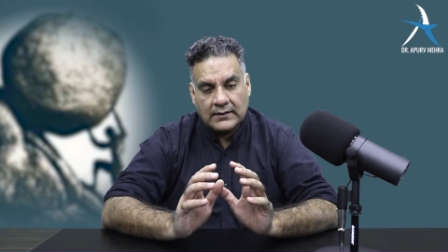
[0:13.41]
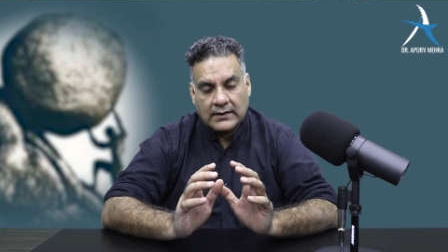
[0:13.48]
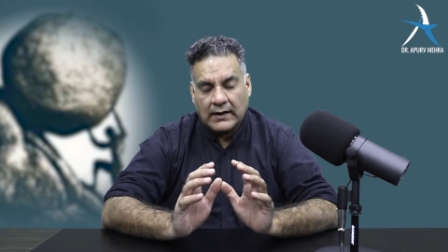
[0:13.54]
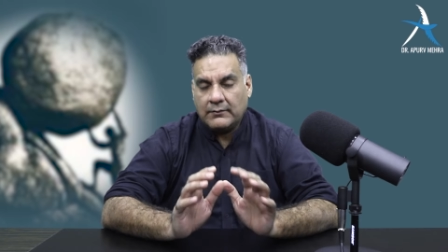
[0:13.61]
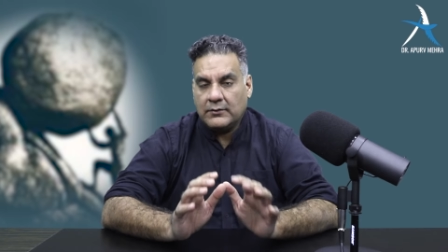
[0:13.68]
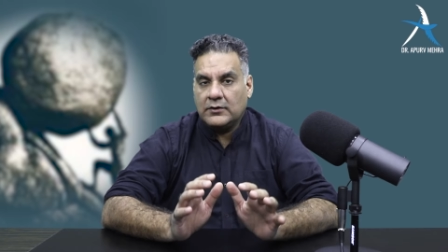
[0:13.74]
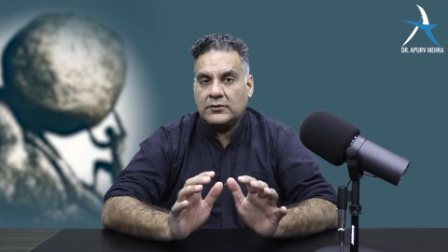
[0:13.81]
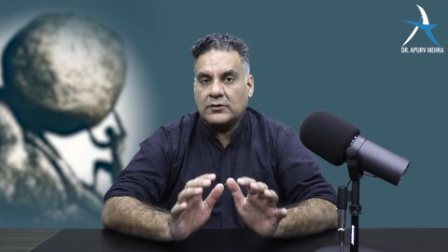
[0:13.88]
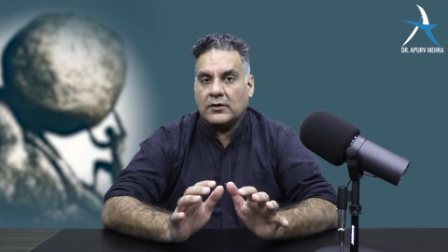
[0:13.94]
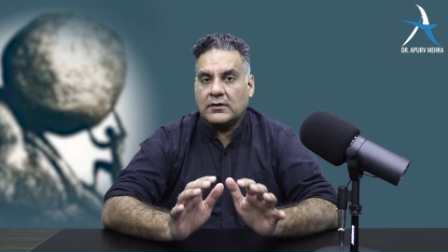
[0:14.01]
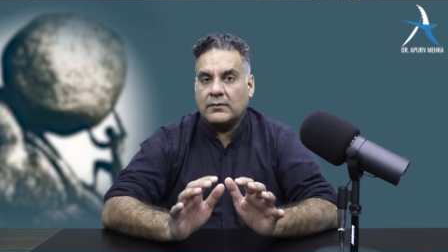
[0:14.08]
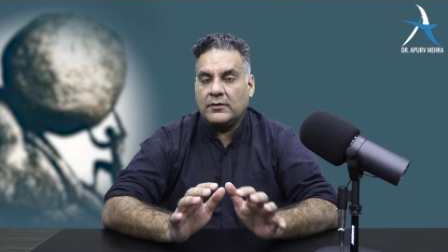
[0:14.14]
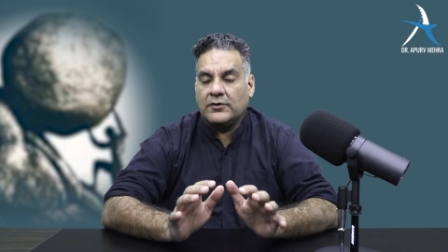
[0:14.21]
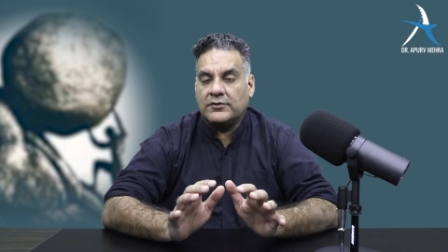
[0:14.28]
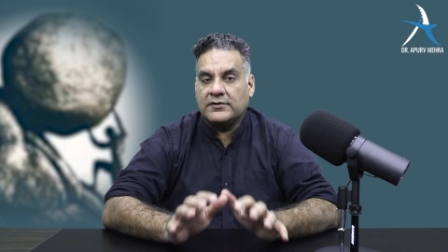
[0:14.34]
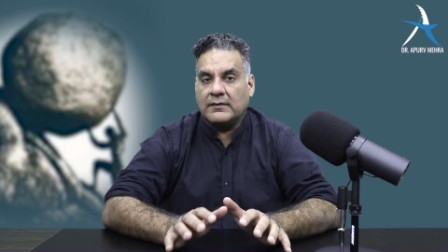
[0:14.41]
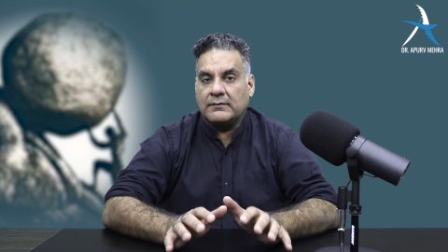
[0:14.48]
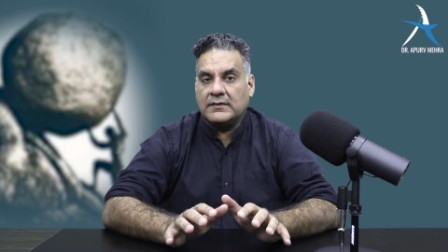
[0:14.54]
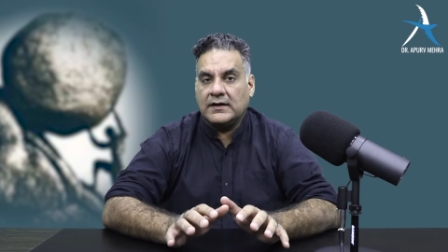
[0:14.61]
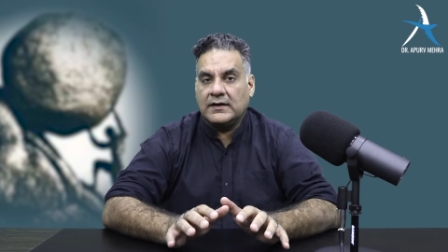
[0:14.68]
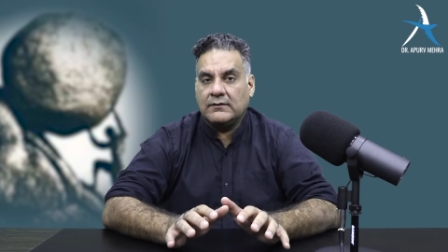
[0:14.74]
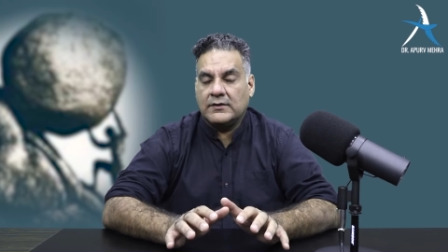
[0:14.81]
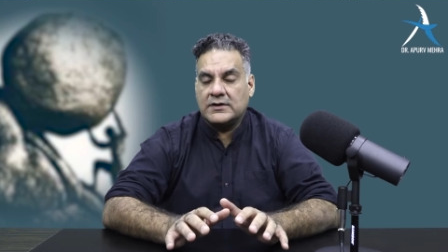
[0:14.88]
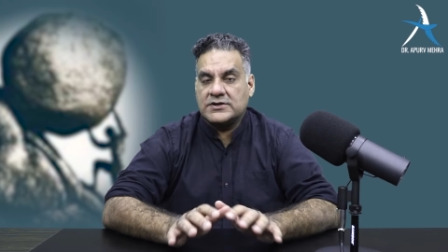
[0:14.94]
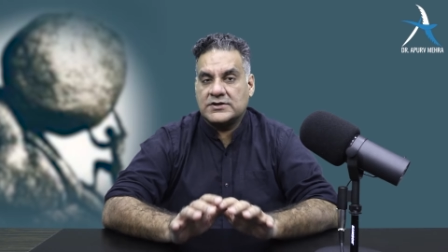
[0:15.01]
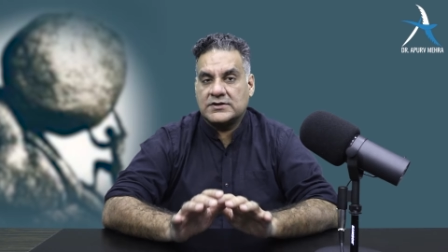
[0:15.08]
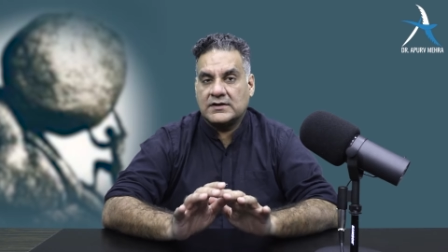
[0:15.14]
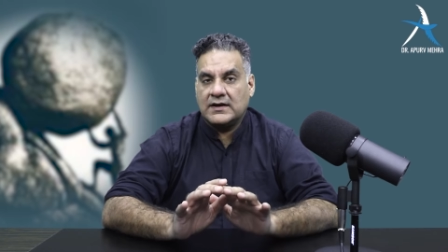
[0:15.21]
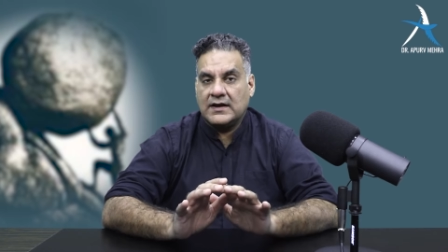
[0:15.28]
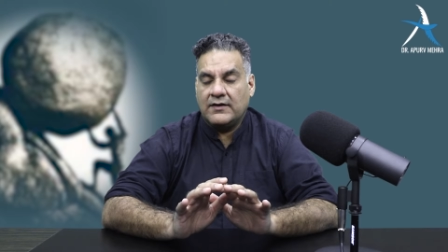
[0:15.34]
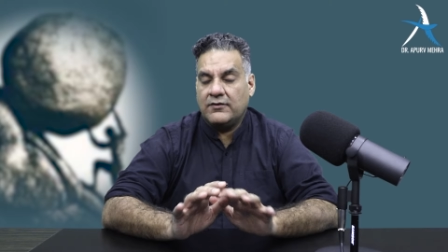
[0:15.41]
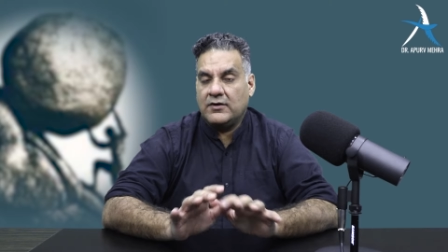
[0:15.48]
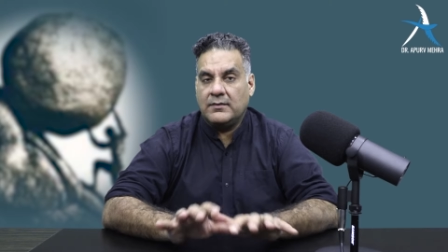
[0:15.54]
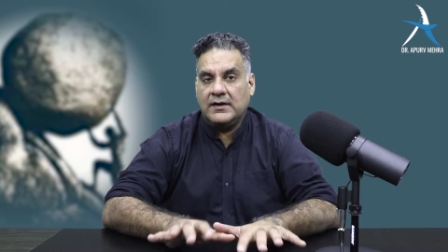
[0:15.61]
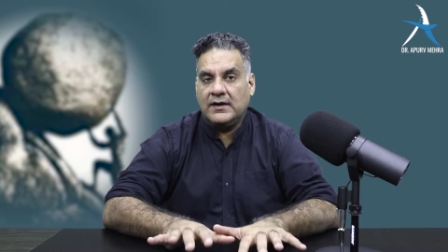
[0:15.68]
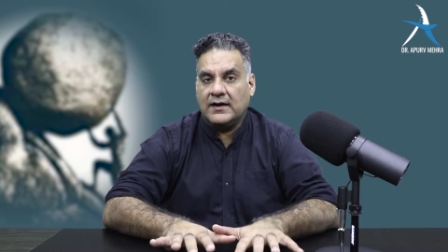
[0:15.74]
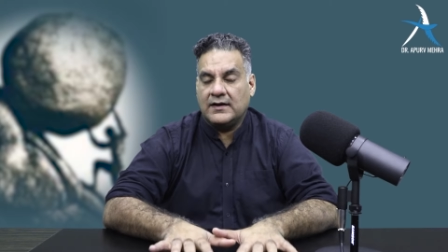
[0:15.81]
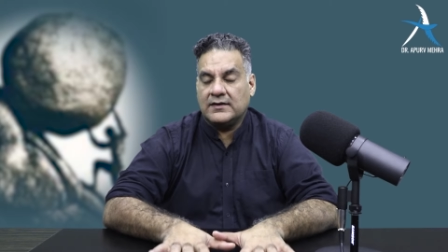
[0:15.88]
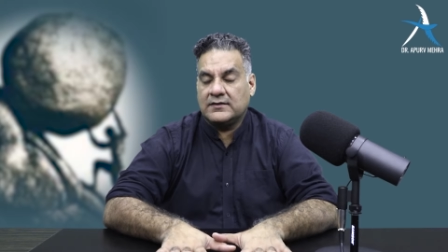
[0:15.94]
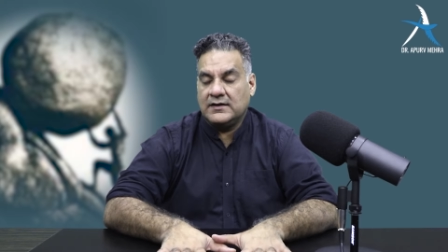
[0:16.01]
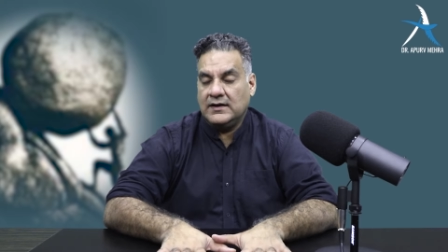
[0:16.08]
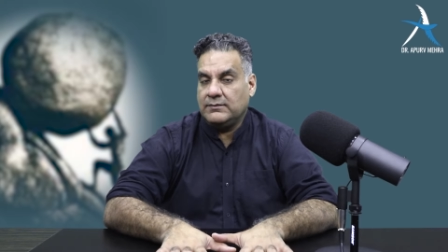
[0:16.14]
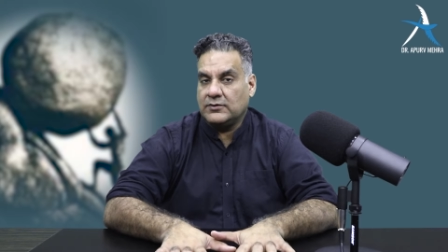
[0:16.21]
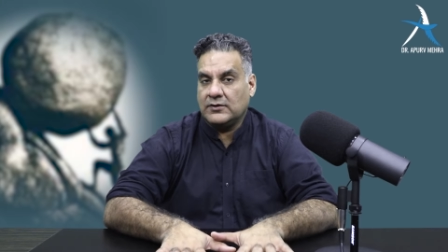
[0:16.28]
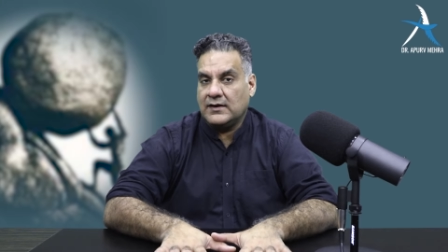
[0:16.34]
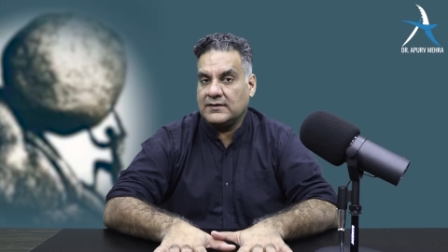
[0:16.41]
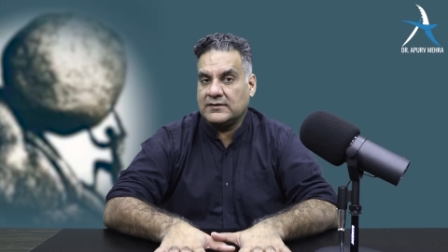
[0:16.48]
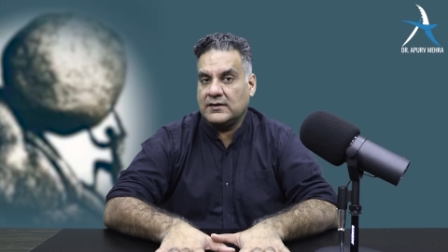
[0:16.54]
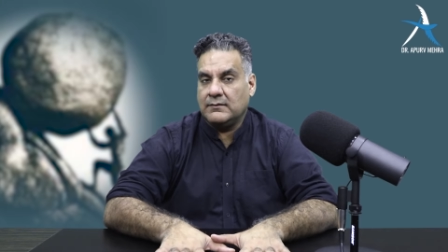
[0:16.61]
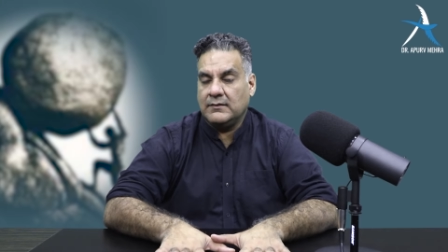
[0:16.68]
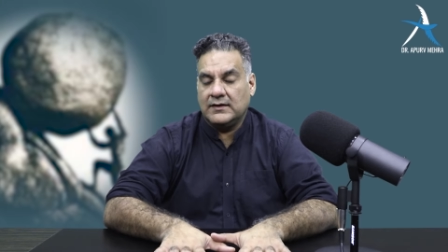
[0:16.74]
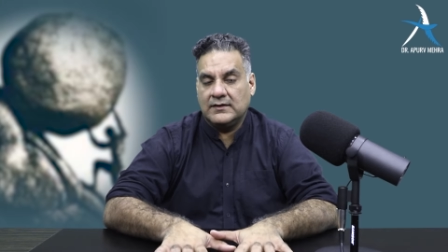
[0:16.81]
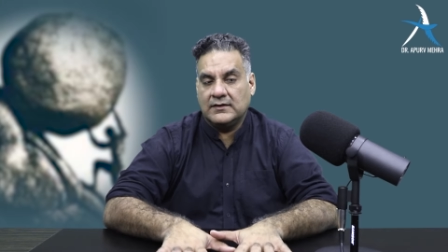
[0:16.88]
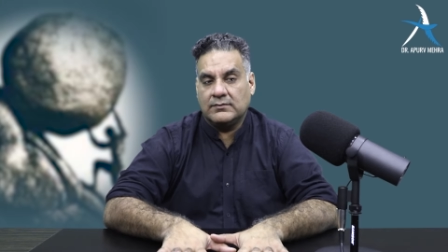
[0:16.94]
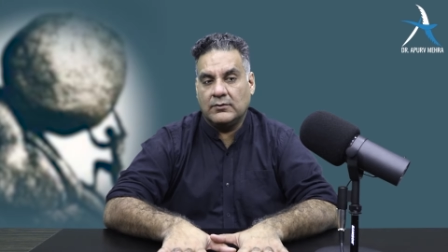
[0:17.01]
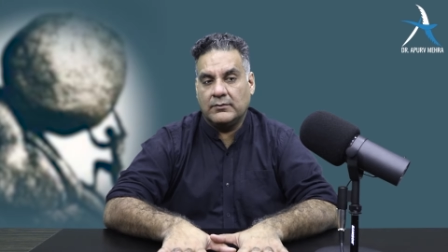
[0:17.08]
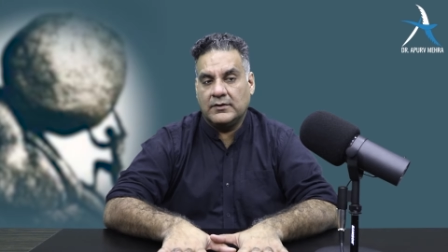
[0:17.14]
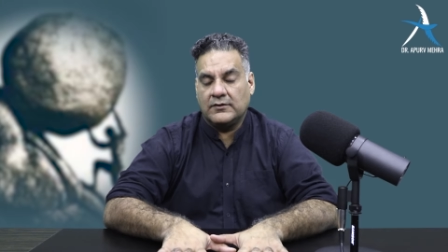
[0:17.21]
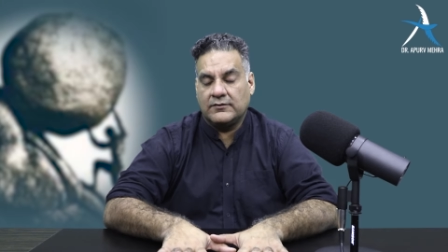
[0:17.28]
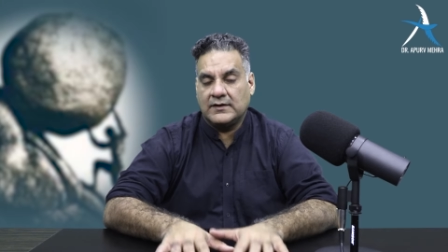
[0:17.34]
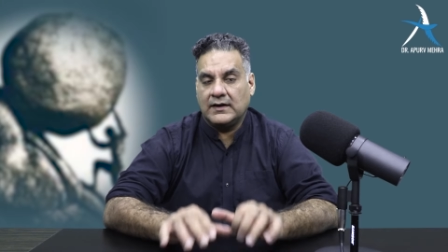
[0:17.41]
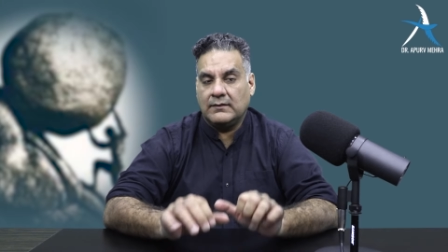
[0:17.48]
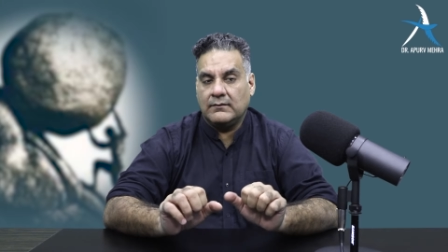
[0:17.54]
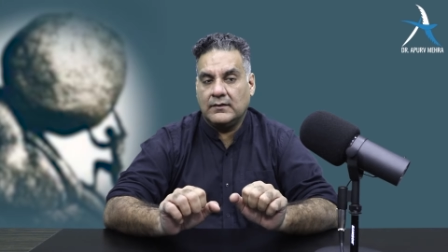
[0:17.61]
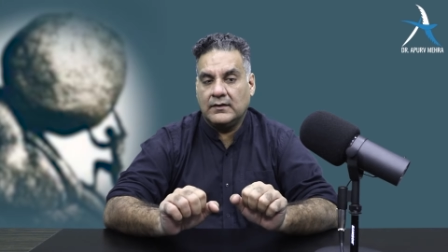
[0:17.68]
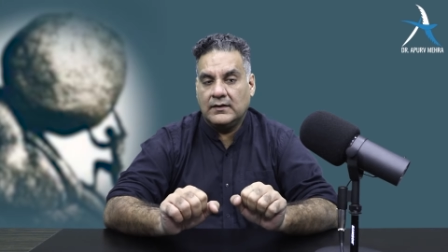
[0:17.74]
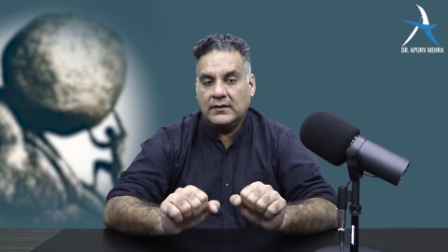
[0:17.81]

I'm going to talk about something which everybody keeps on asking me at this moment of time.